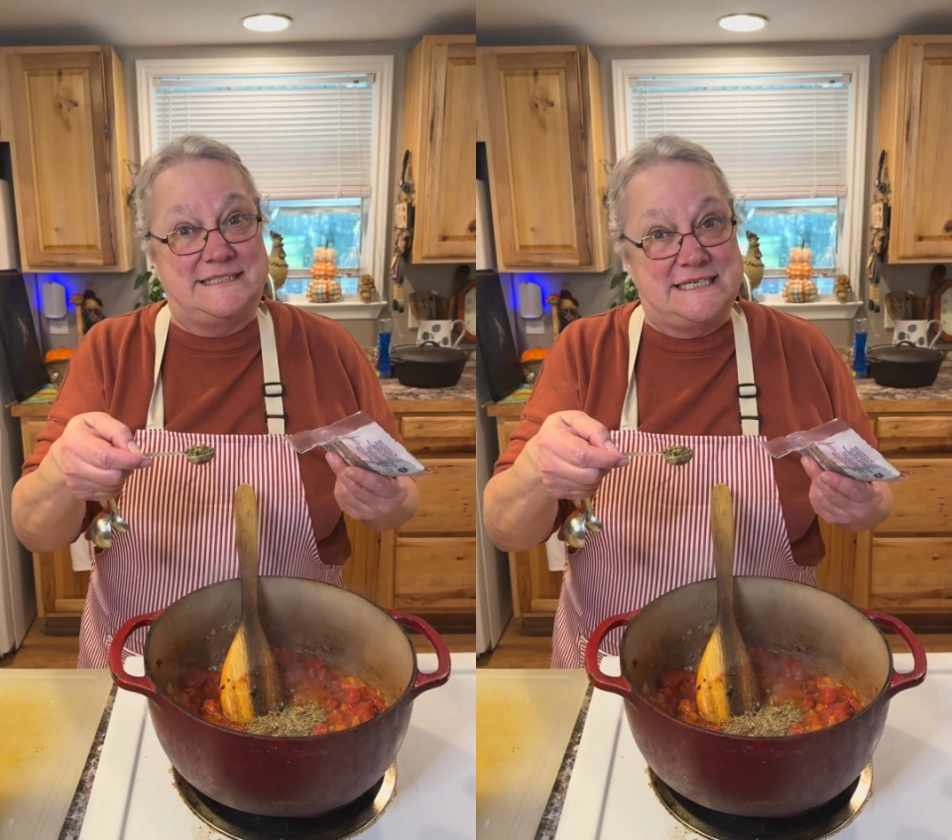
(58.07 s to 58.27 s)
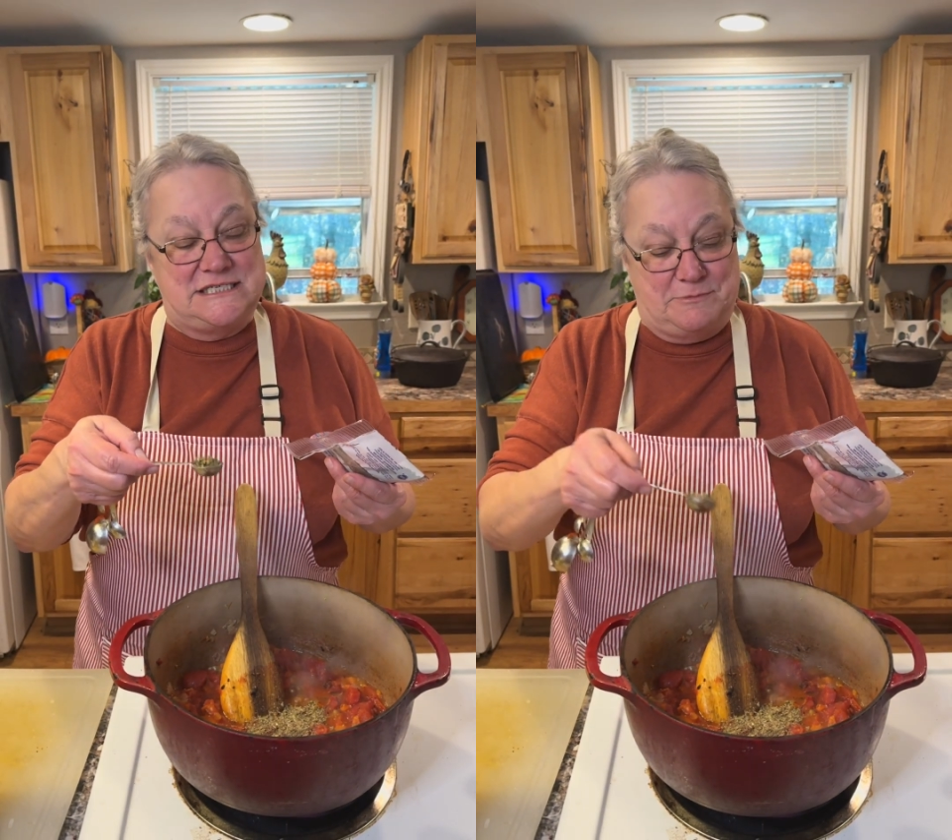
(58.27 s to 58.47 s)

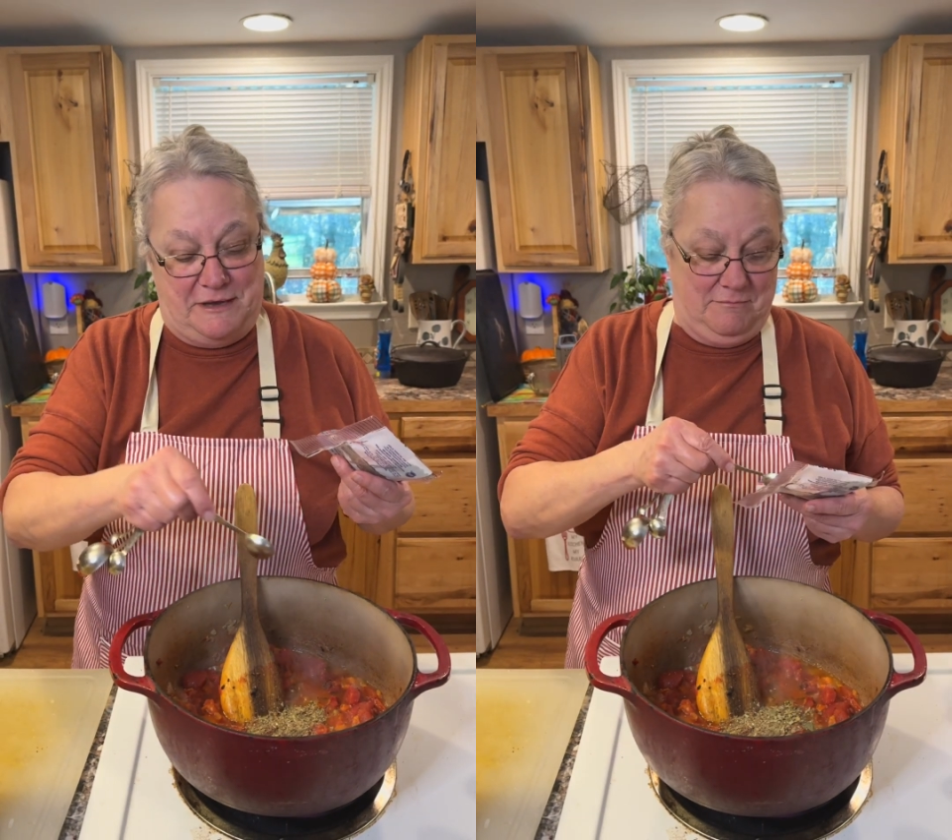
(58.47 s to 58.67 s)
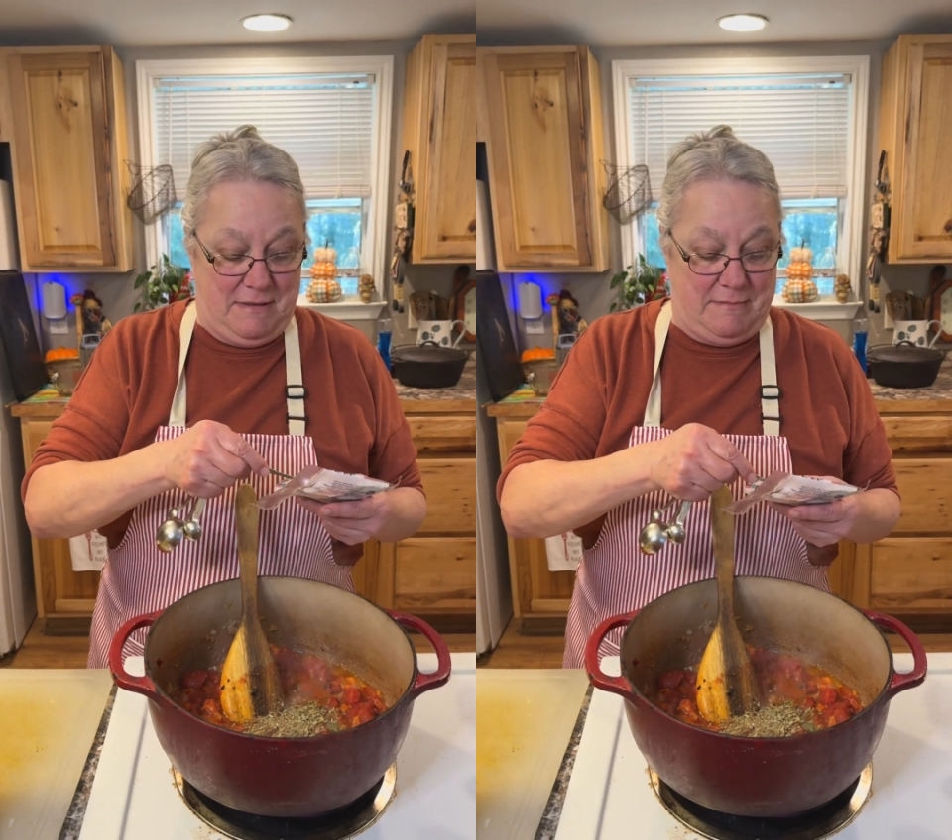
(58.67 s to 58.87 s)

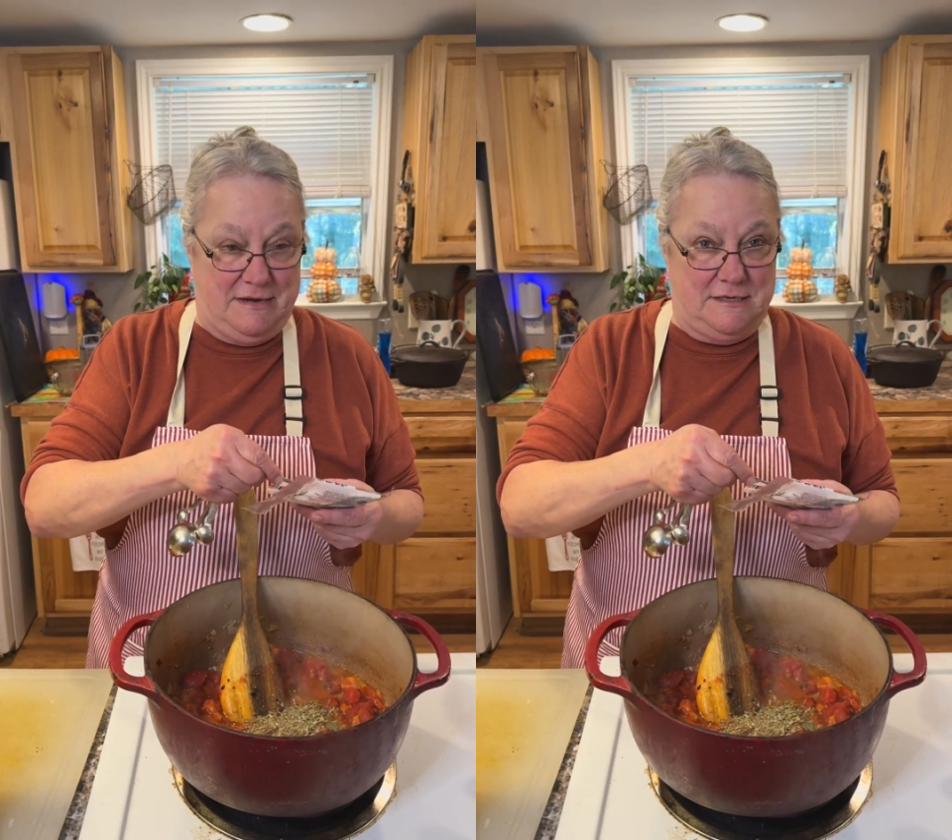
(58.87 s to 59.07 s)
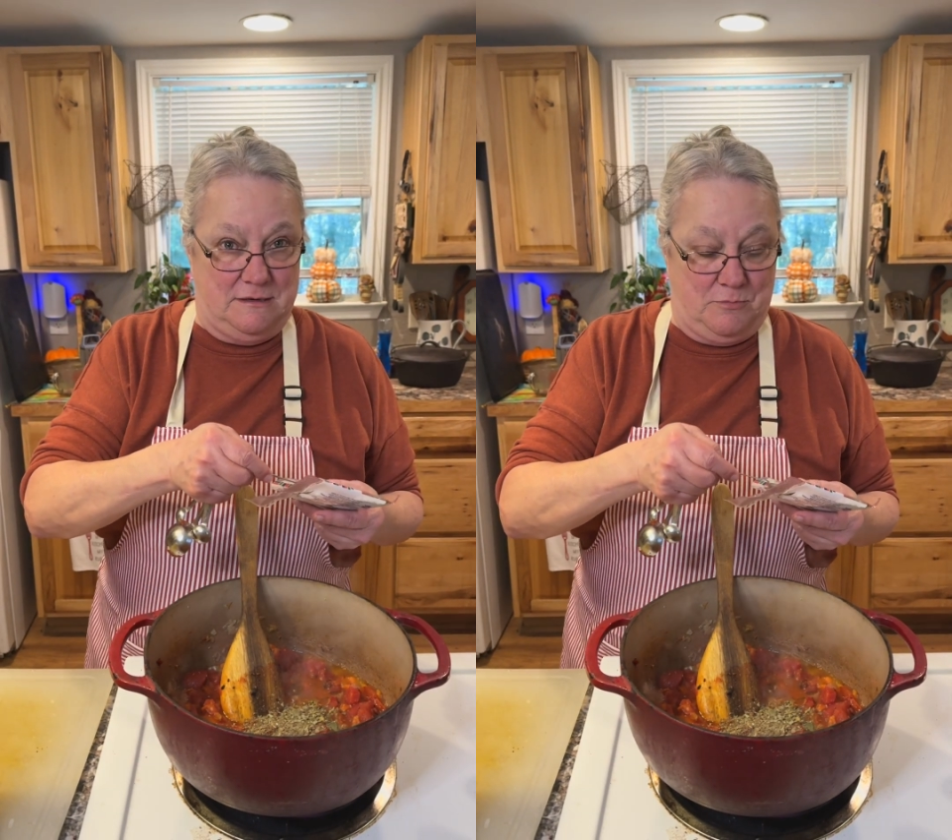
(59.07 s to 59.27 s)
teaspoon, maybe a
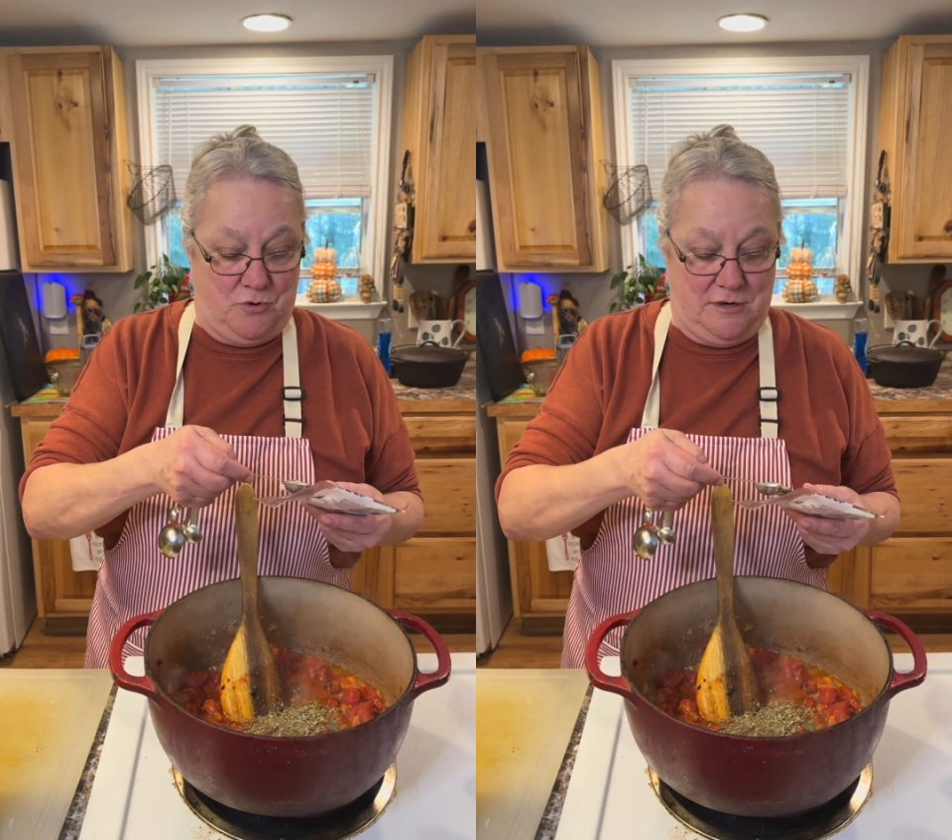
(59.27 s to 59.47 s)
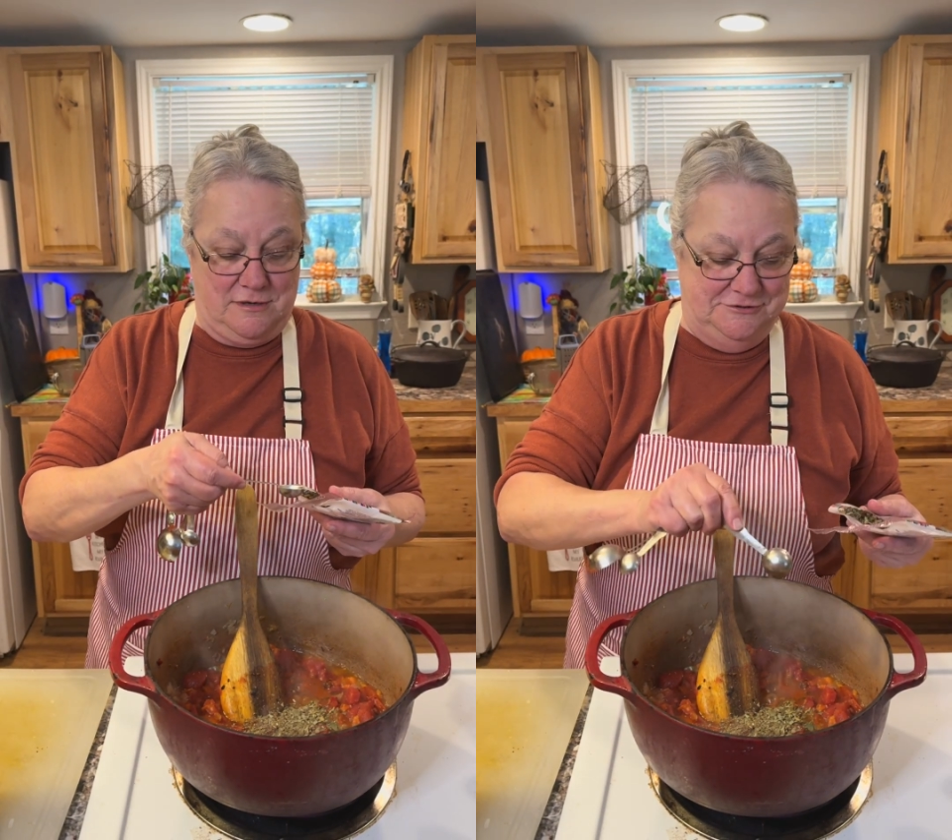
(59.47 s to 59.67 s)
little more.